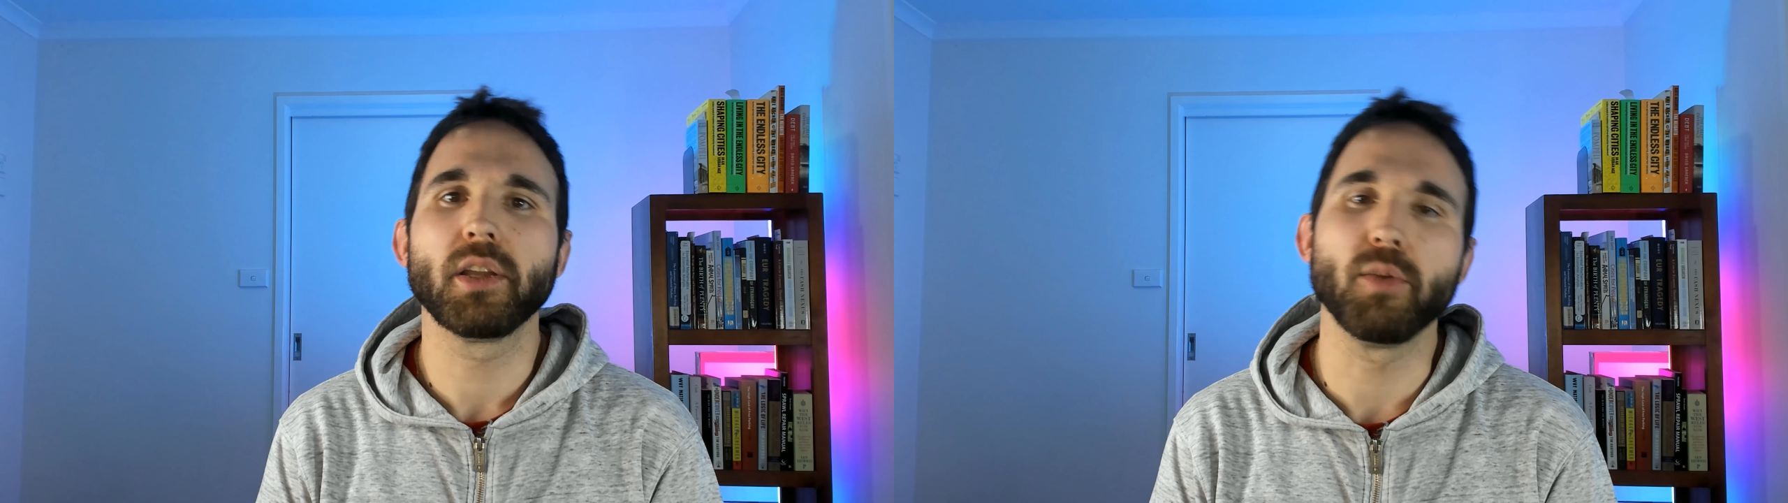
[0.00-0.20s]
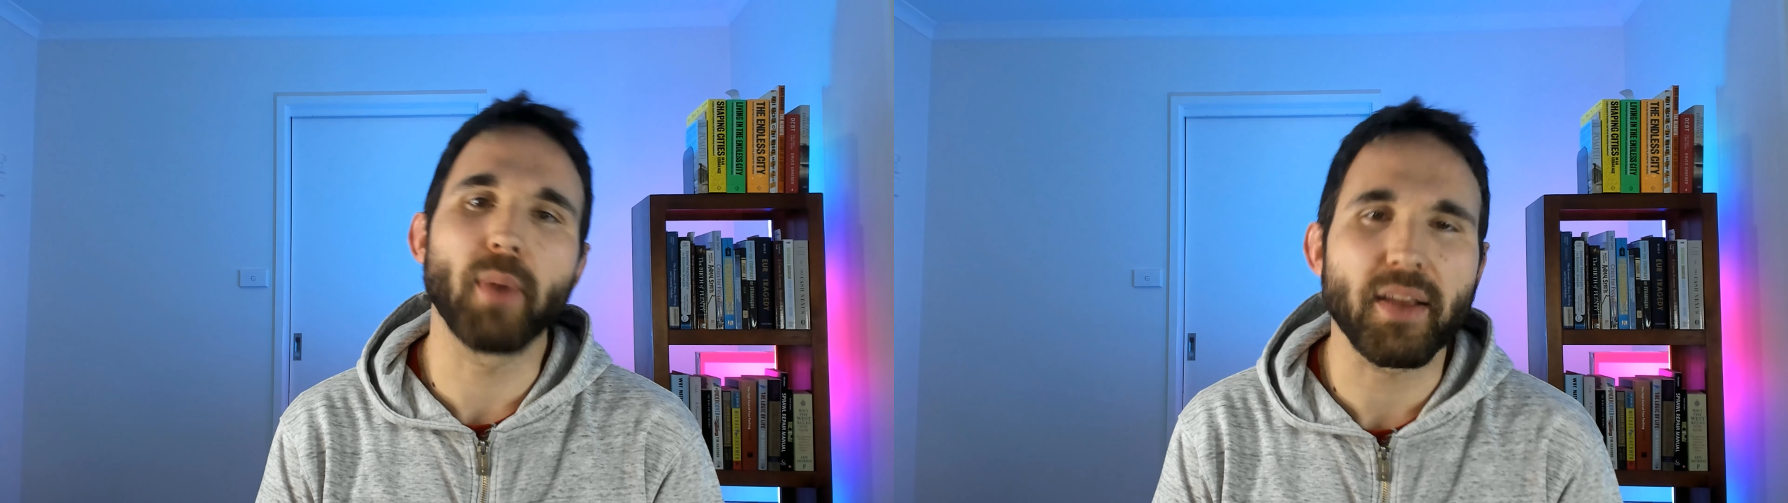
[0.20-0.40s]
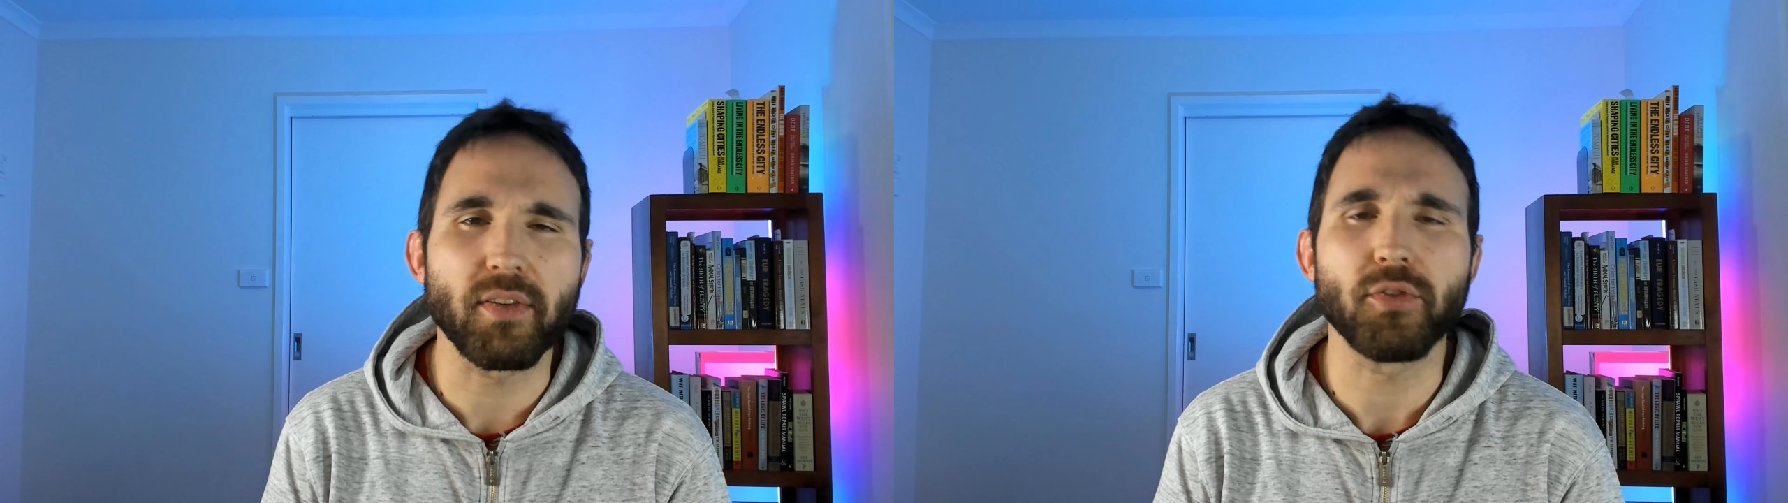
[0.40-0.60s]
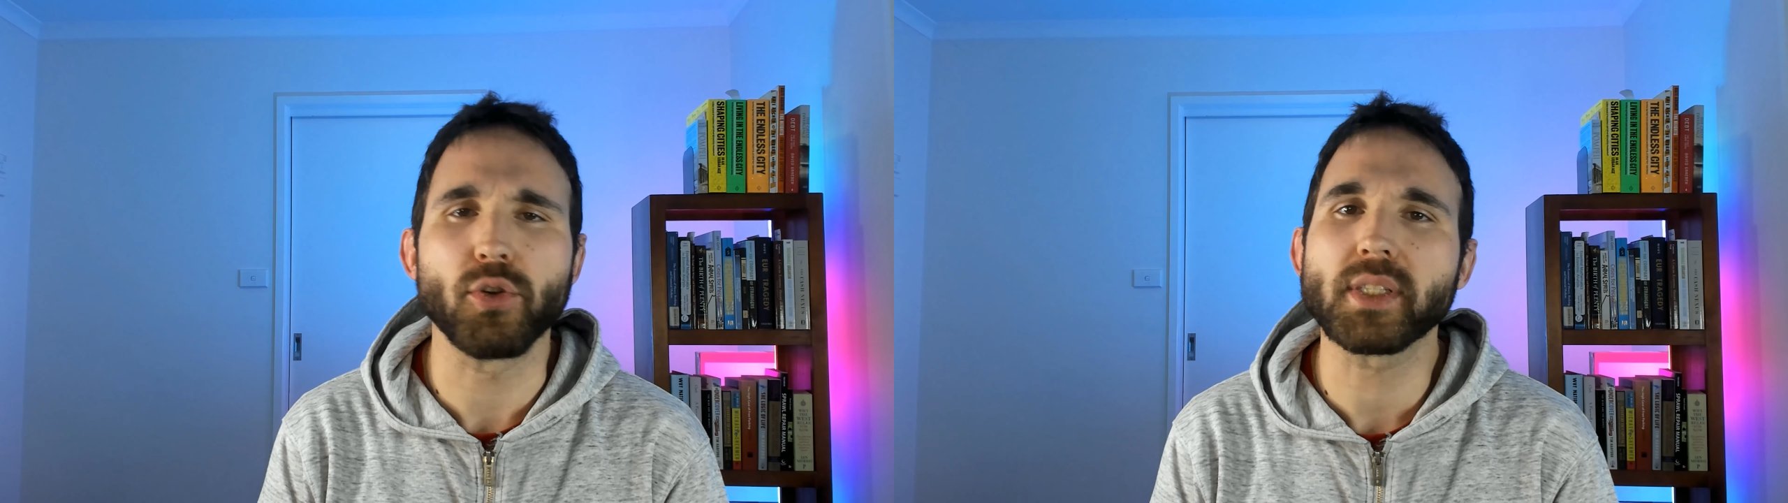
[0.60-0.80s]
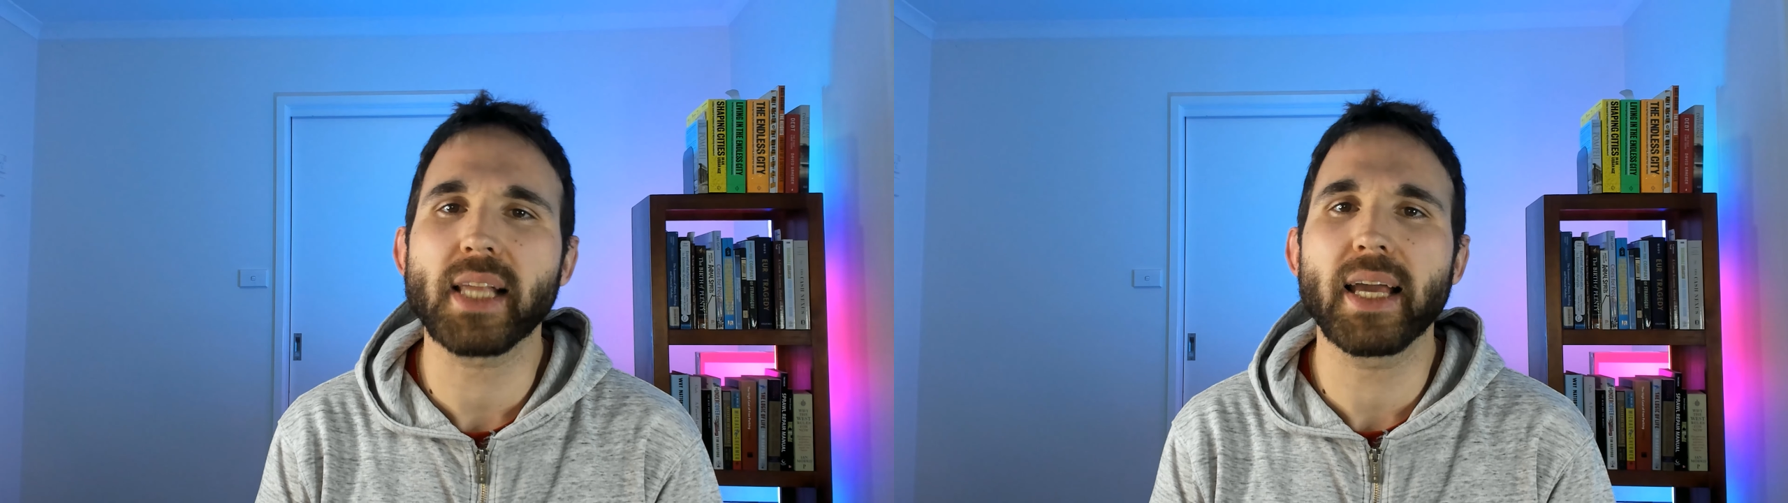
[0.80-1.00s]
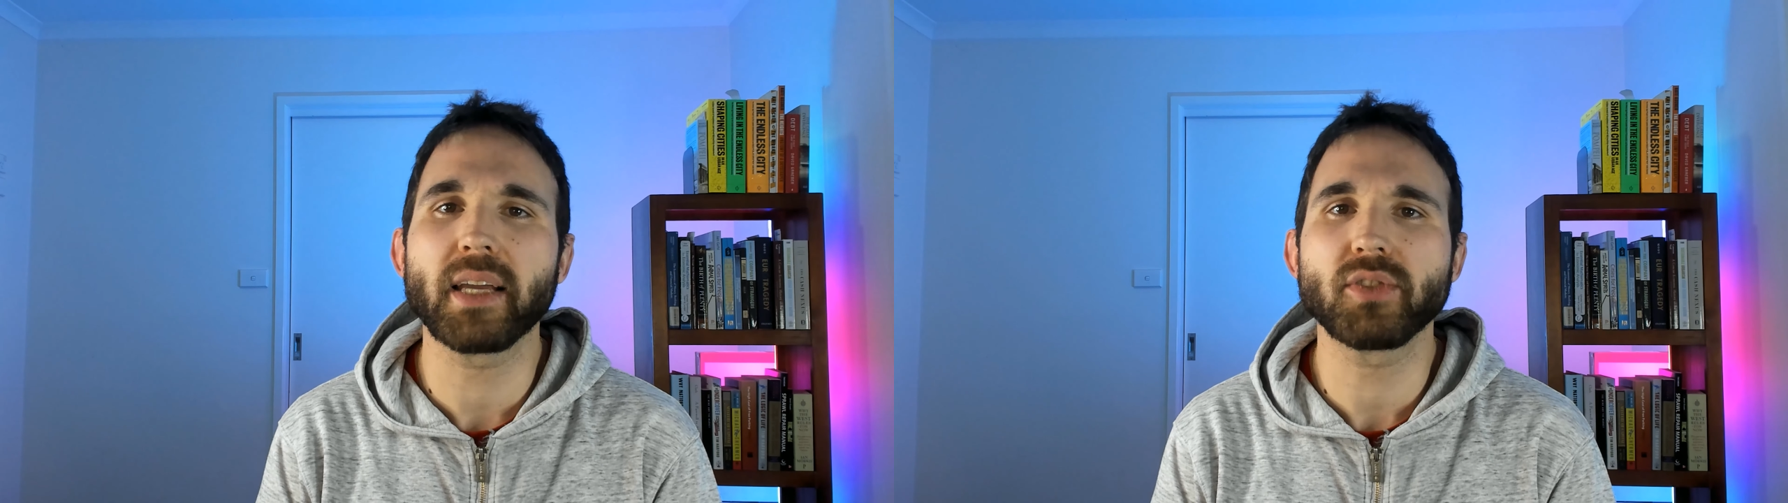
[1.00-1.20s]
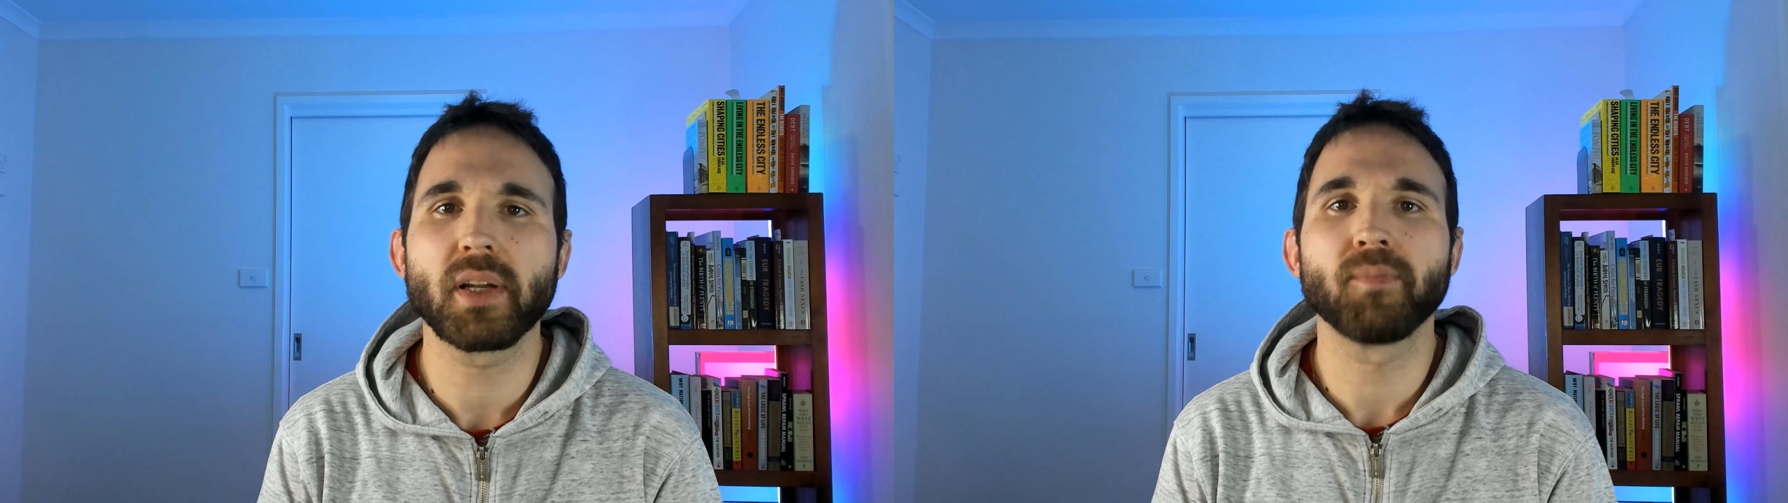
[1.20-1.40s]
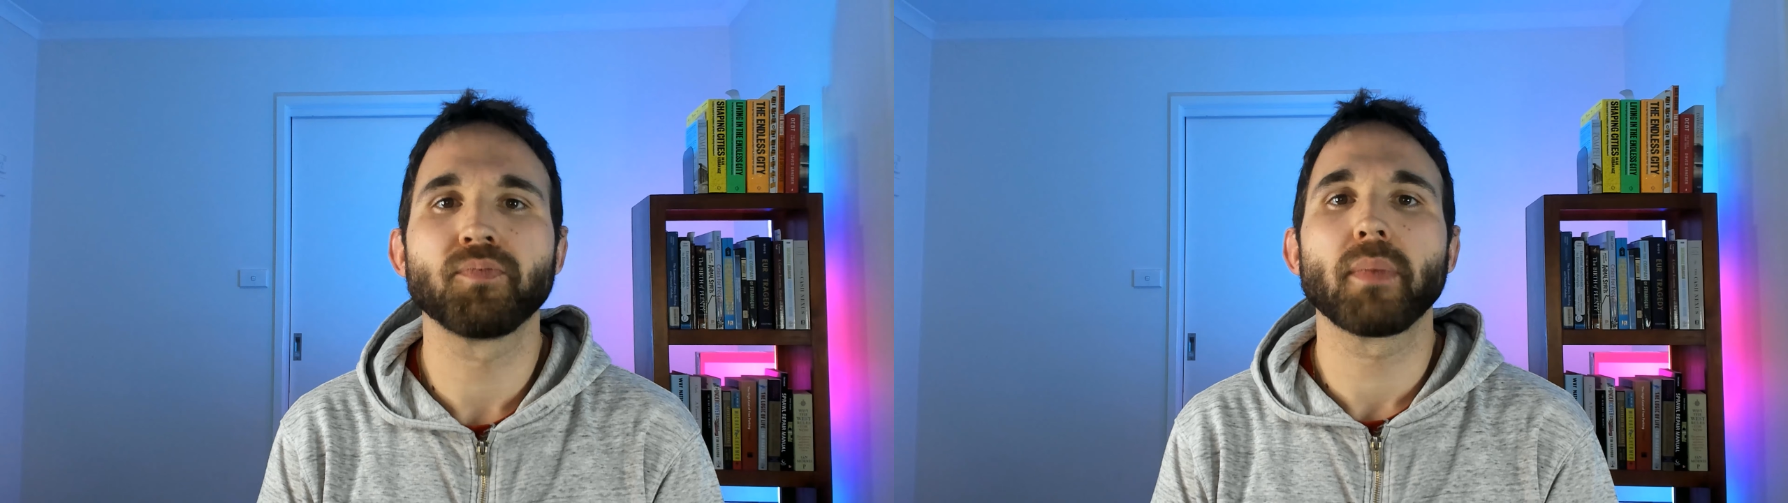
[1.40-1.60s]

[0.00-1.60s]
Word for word: you might have a few slaves,